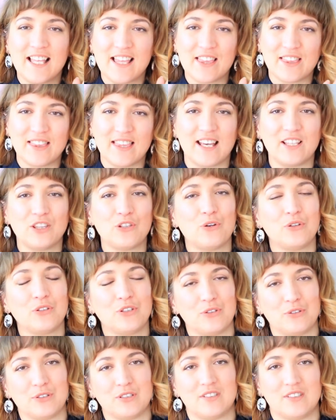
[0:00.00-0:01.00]
They're not
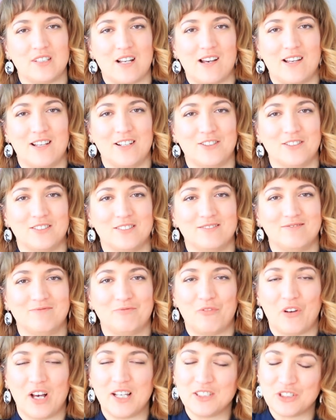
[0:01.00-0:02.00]
your style.
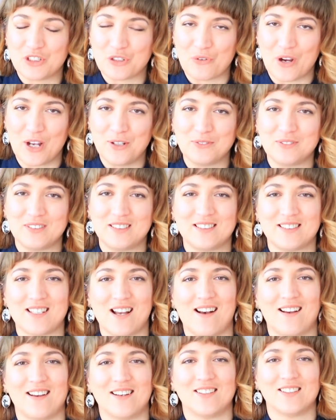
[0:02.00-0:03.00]
Find your own
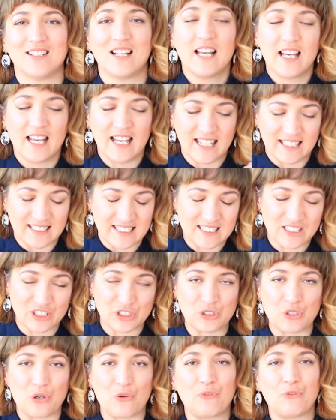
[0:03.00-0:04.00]
style, and it's
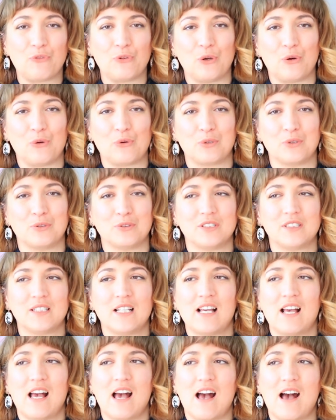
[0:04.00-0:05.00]
not florals.
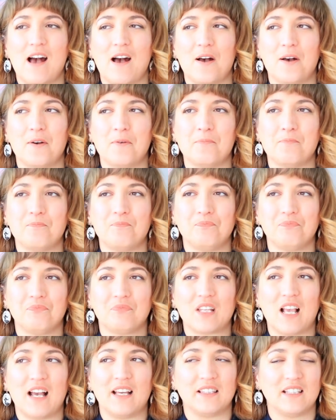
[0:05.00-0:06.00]
And
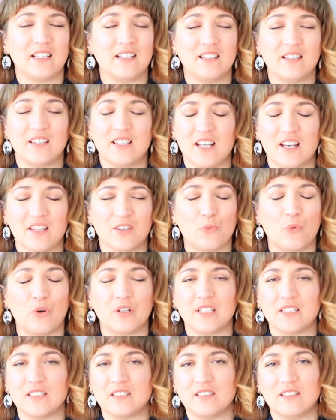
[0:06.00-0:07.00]
the other
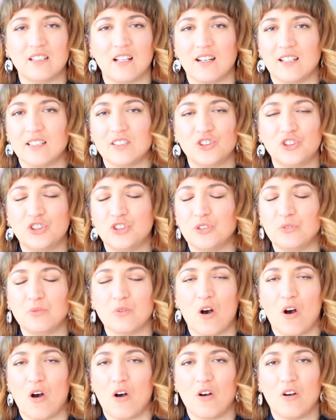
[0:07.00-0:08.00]
one is, like, do
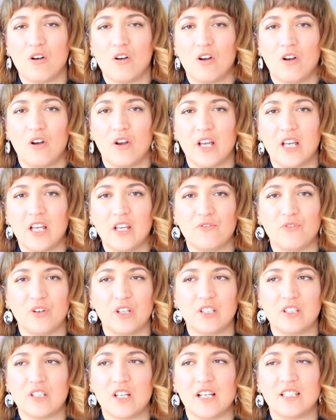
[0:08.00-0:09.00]
not
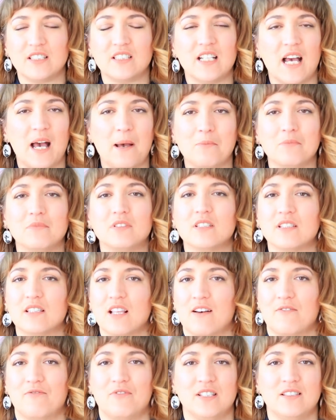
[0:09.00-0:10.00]
even attempt
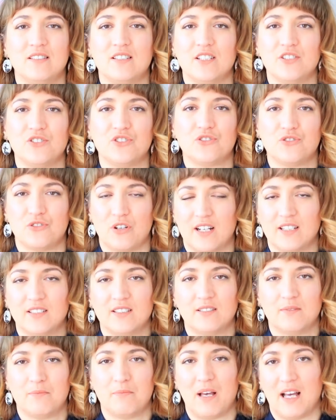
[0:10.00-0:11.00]
that vintage
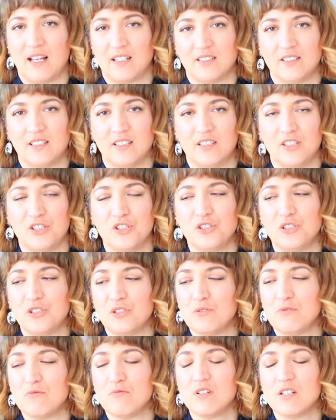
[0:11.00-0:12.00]
dress pattern.
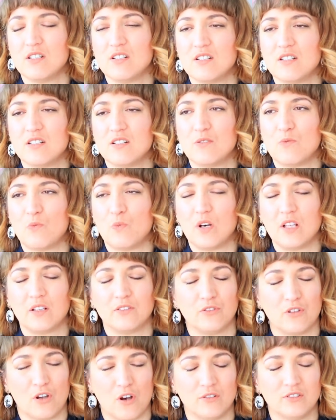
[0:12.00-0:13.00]
You will
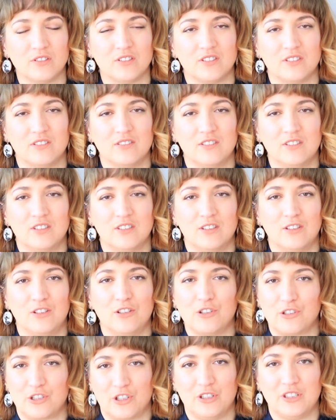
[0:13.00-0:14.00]
not
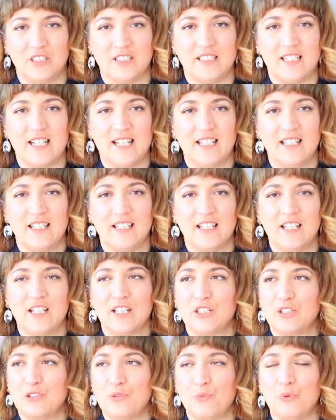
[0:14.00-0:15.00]
look good in it.
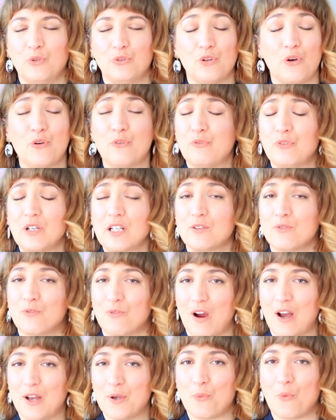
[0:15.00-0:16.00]
You will not feel
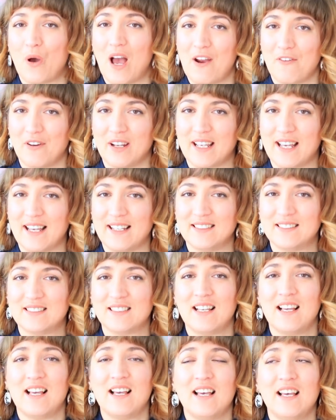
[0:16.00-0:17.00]
right wearing it.
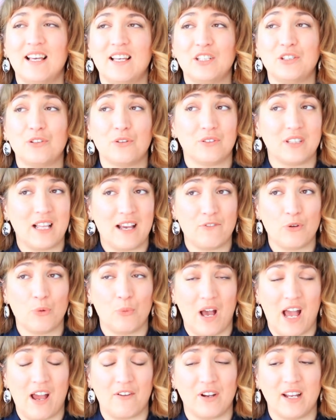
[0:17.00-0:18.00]
You'll never
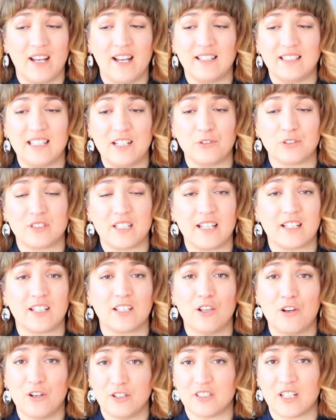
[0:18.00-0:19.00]
wear it, and it'll take
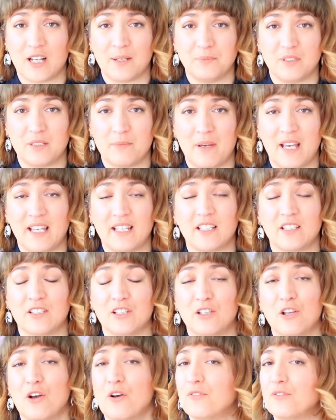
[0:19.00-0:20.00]
a lot of time to make and
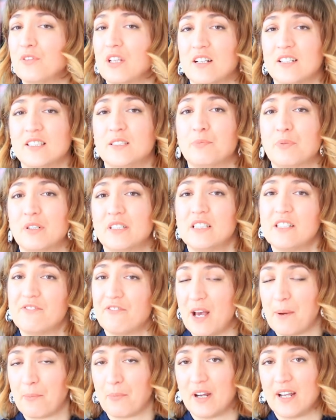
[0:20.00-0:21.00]
a lot of nice pretty
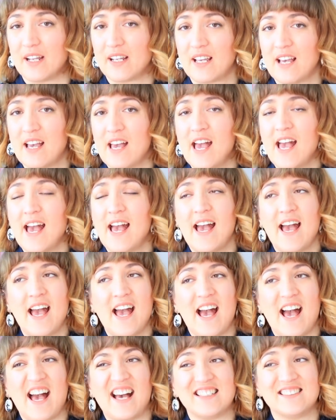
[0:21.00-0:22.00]
fabric,
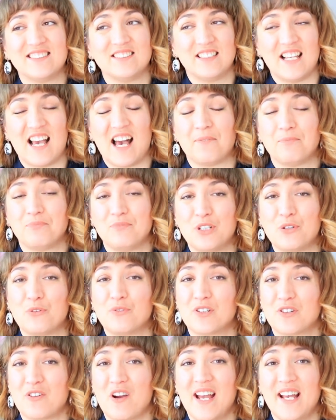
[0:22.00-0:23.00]
and yeah, you'll
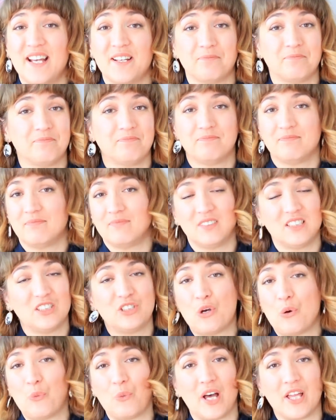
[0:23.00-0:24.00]
regret it. It's
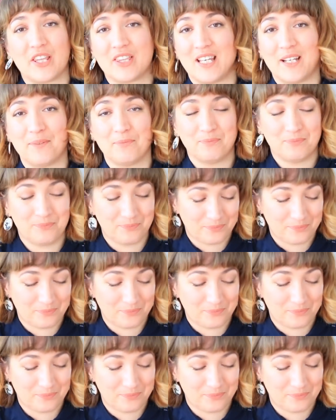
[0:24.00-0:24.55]
not worth it.